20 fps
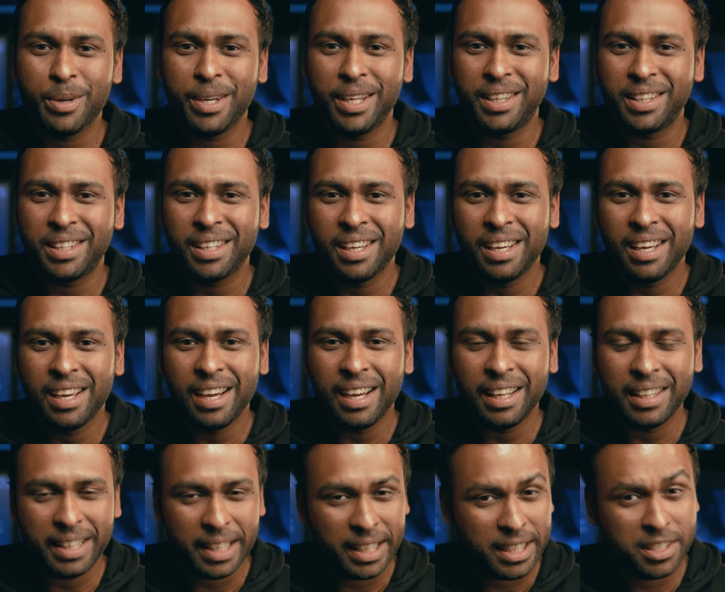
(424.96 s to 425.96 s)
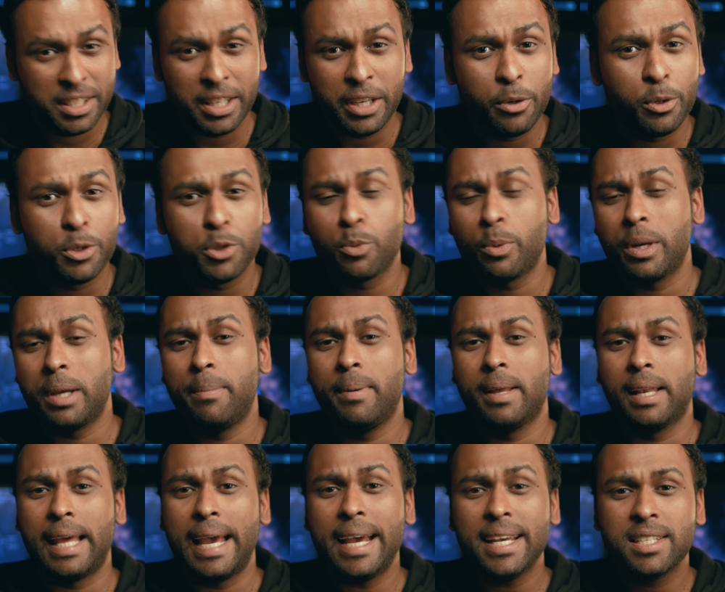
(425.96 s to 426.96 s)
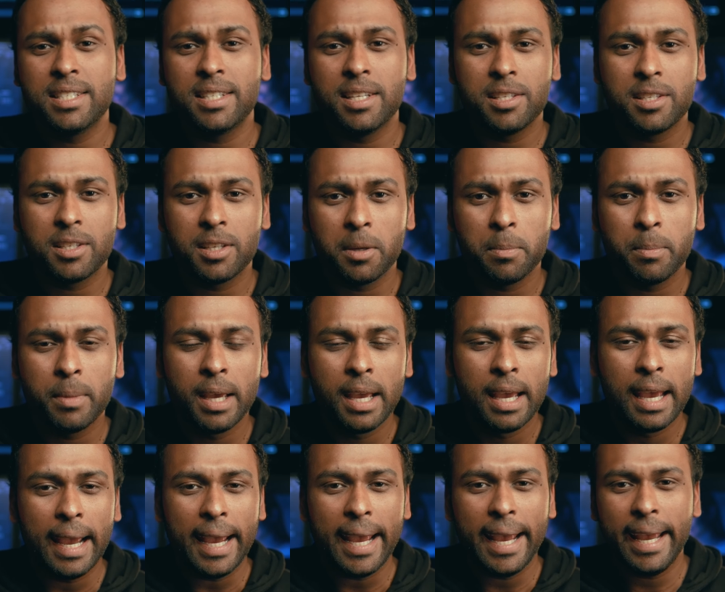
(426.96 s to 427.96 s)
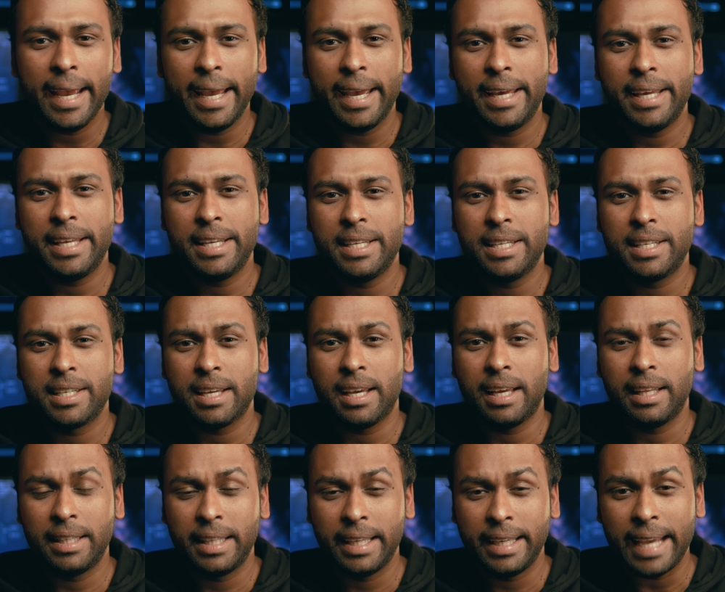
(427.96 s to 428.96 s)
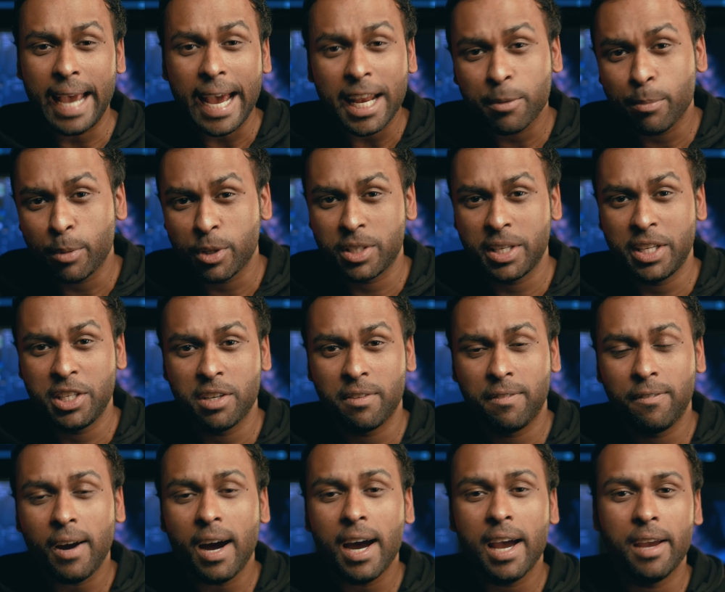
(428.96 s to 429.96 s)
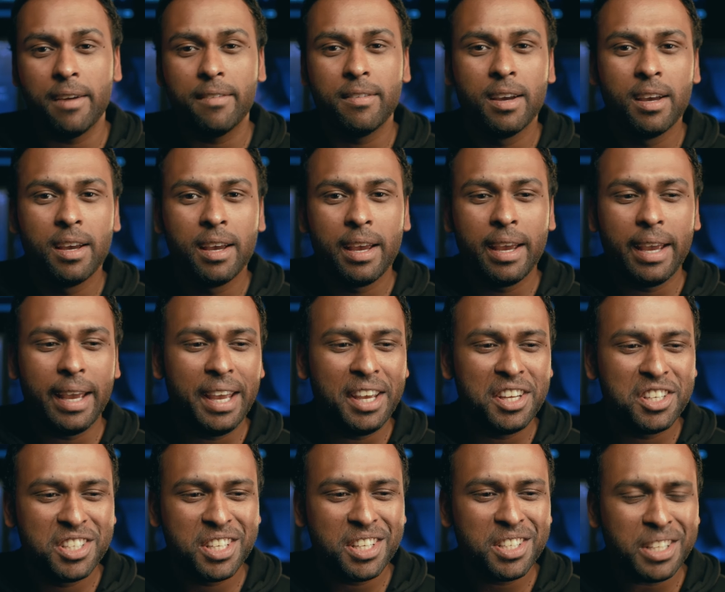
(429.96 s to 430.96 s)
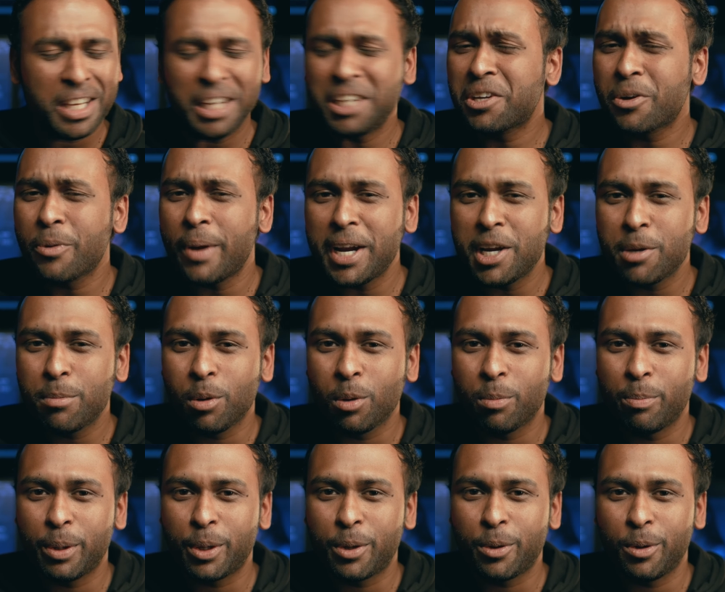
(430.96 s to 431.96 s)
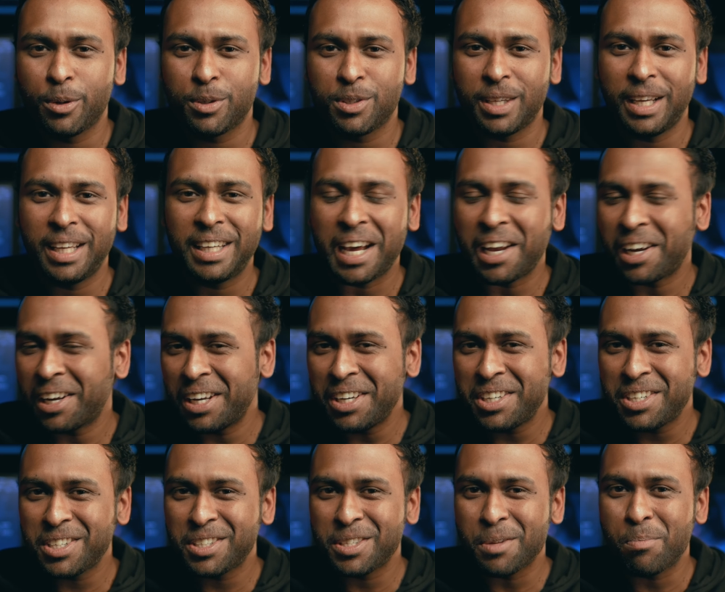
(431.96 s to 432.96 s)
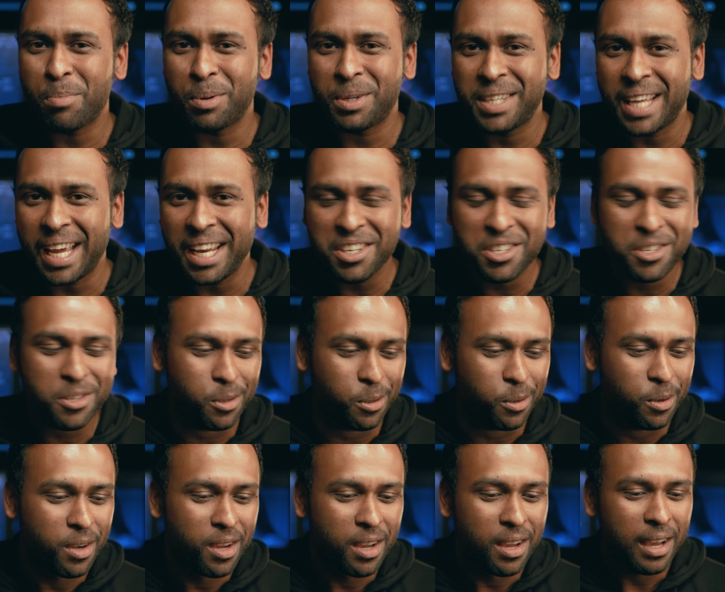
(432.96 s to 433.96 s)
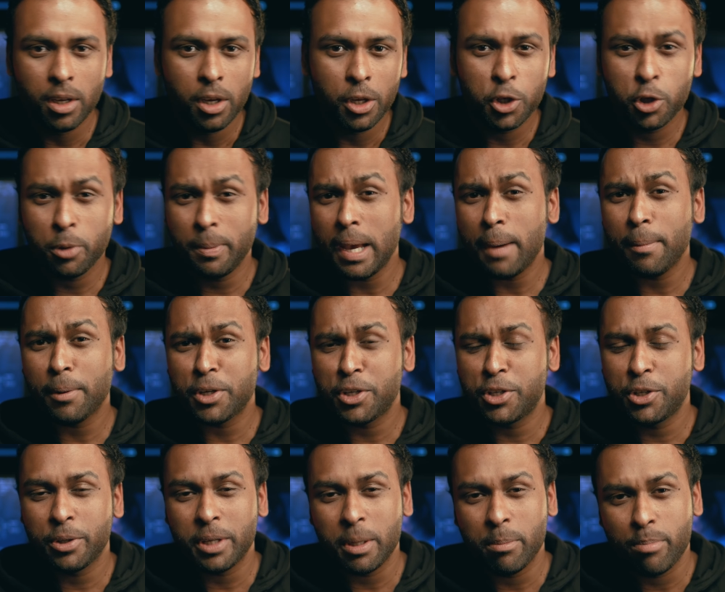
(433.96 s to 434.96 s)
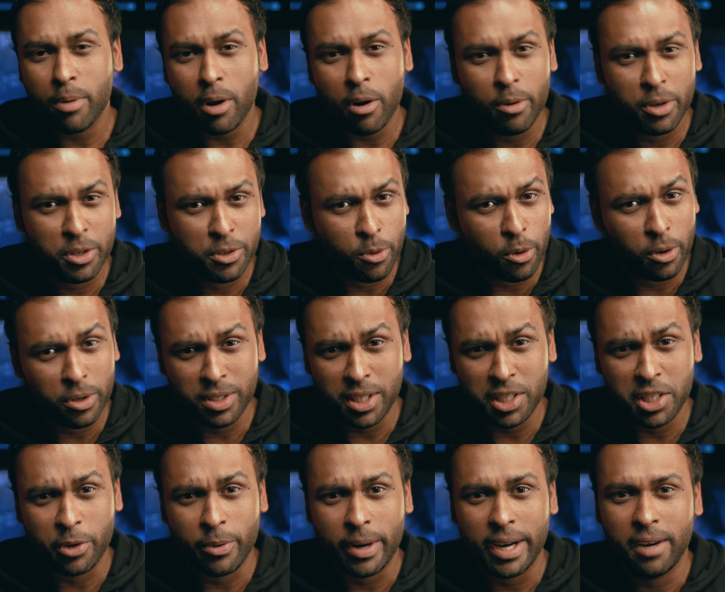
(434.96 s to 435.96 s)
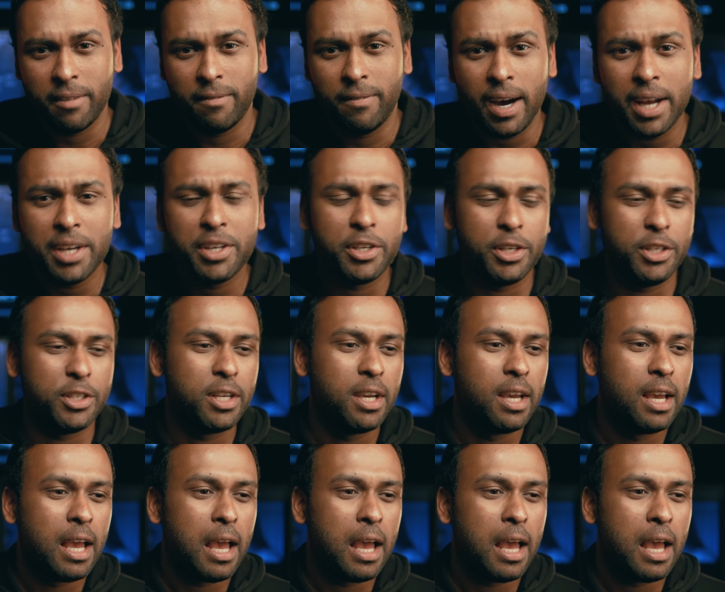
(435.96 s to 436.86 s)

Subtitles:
with the Zhiyun Weebill-s system and the Atomos Ninja 5 is just incredible because it unleashes the potential. To be able to shoot in ProRes RAW is such a great advantage,